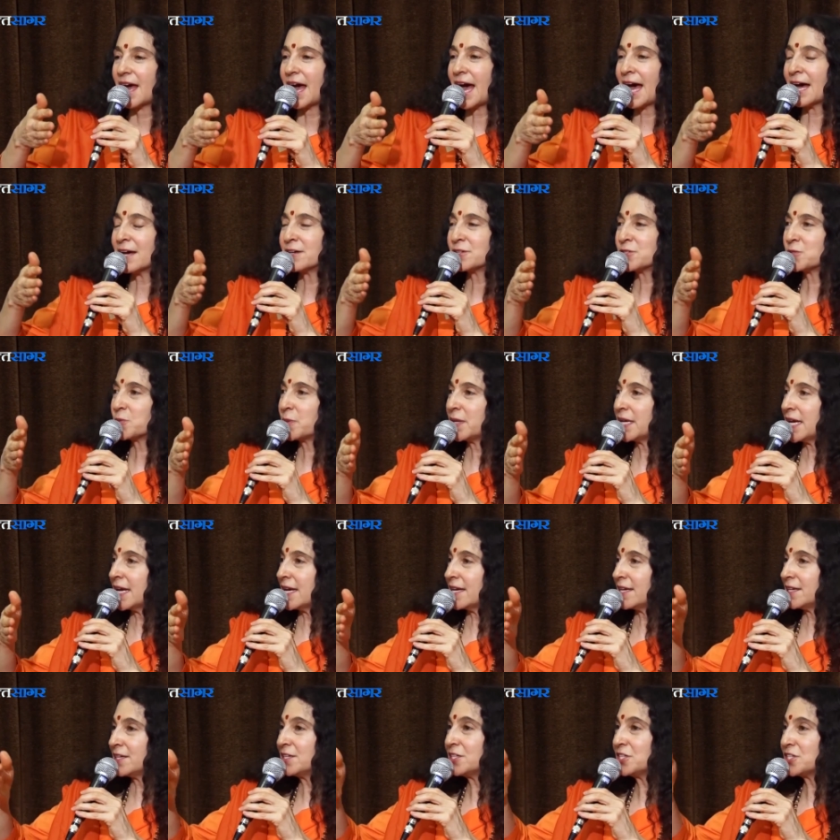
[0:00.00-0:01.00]
as we
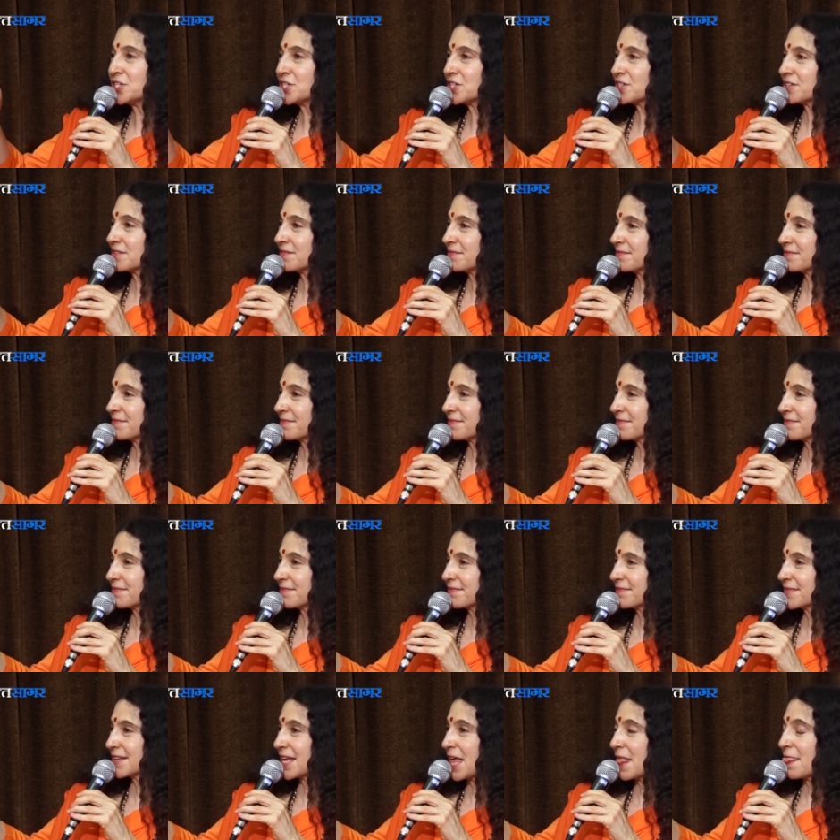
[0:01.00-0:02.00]
age,
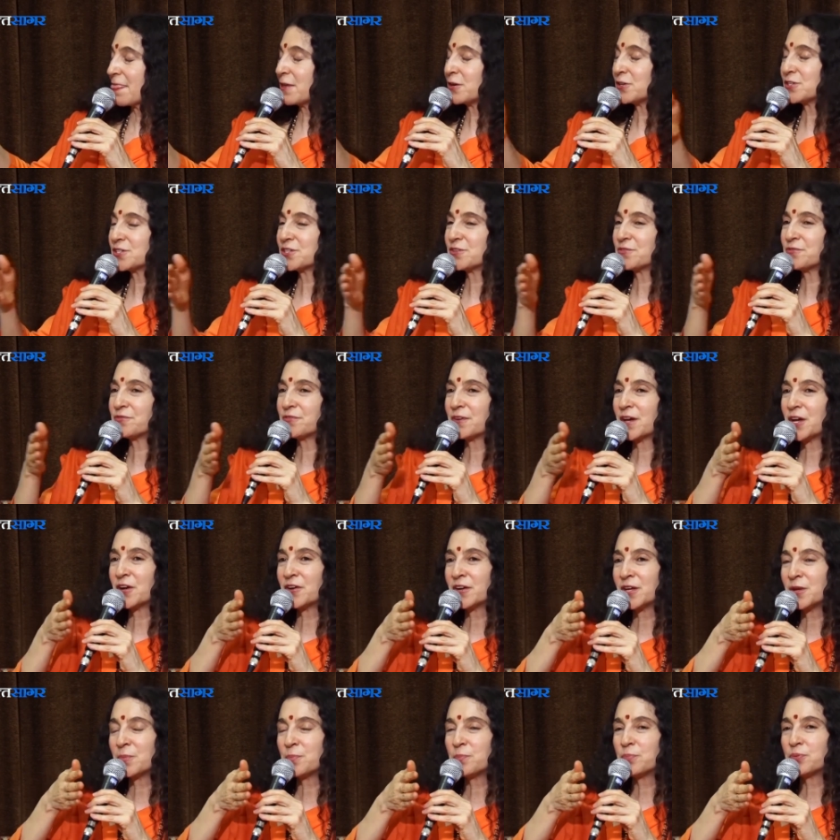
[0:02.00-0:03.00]
there's a
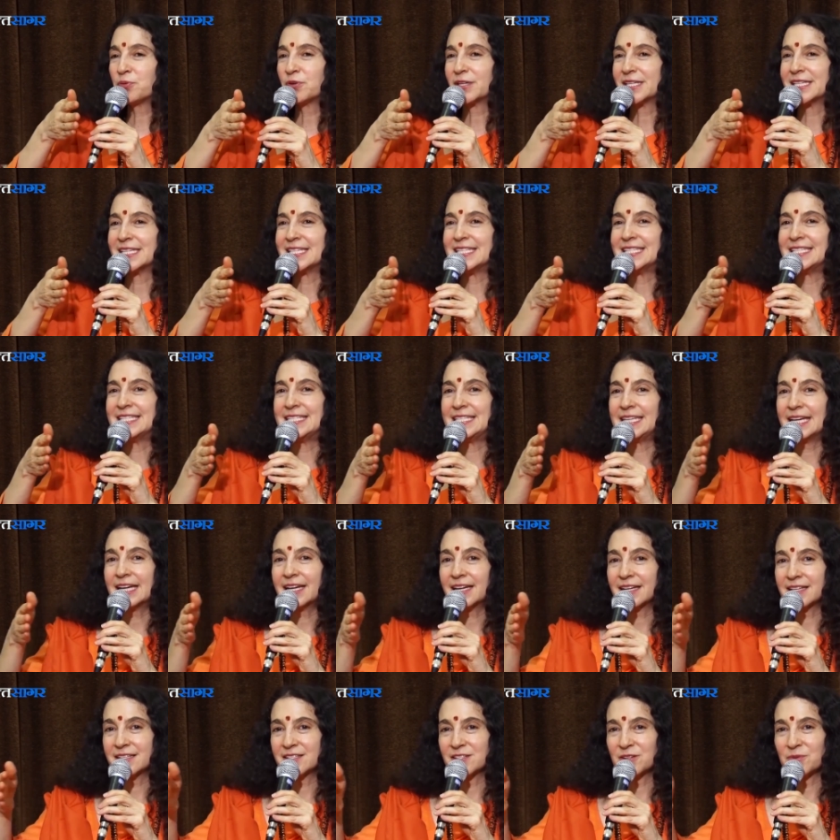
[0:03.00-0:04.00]
very
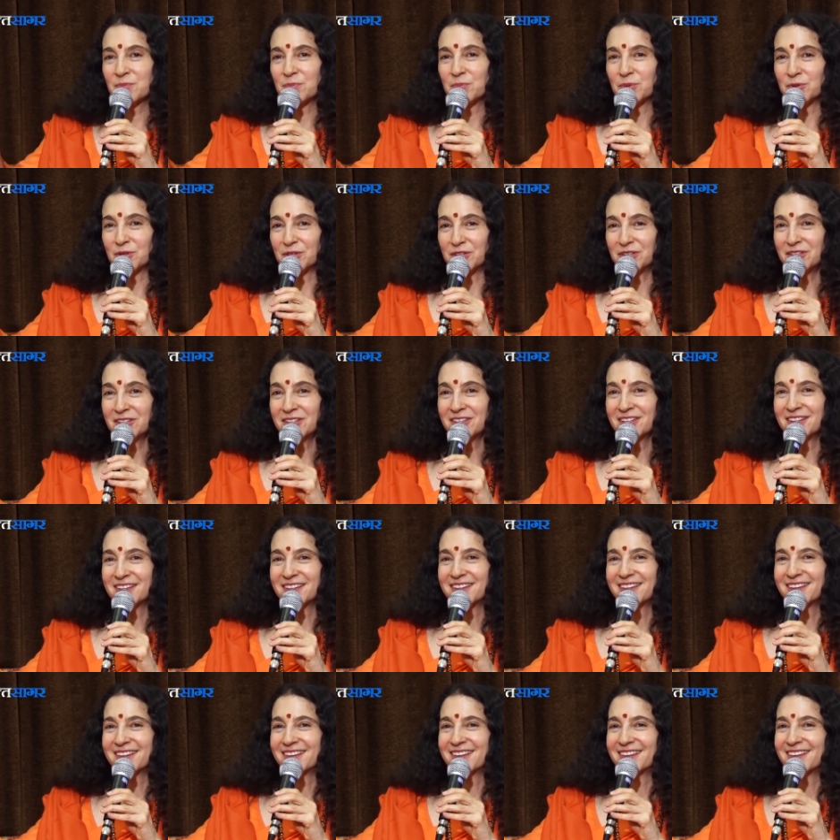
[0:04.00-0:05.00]
predictable
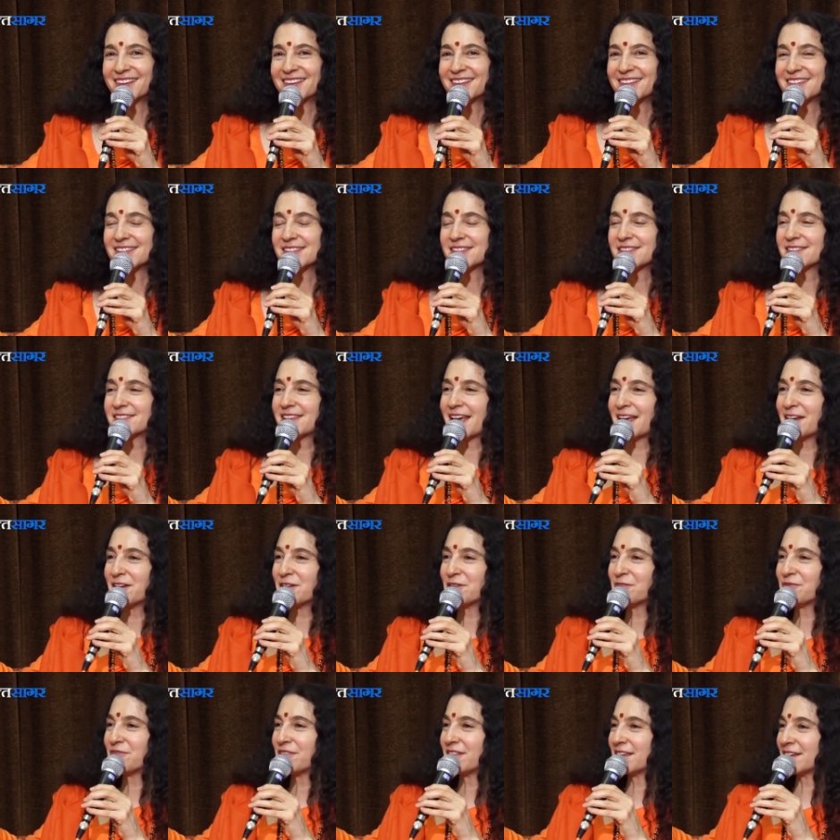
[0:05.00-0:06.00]
set
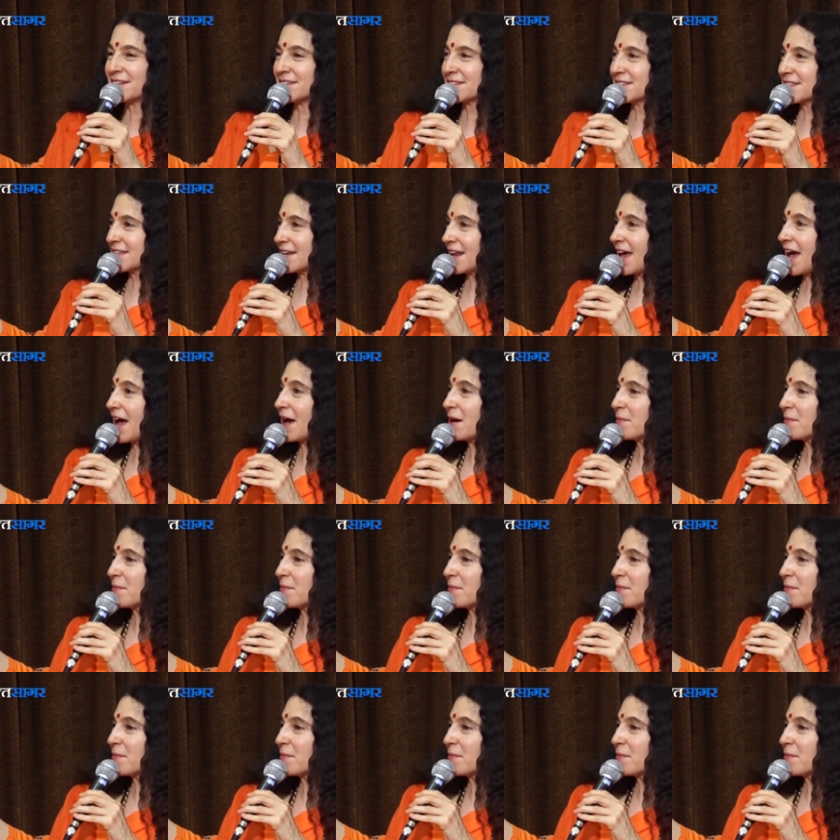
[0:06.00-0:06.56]
of things that